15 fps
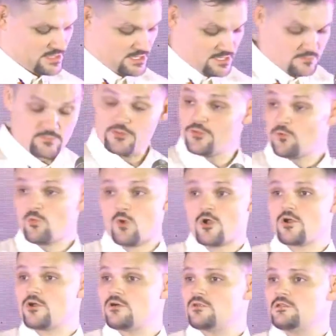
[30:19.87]
But the
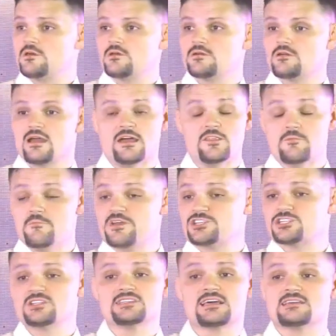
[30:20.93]
world and the
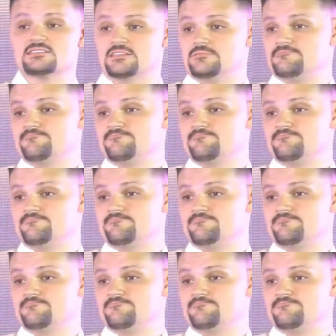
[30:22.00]
mission doesn't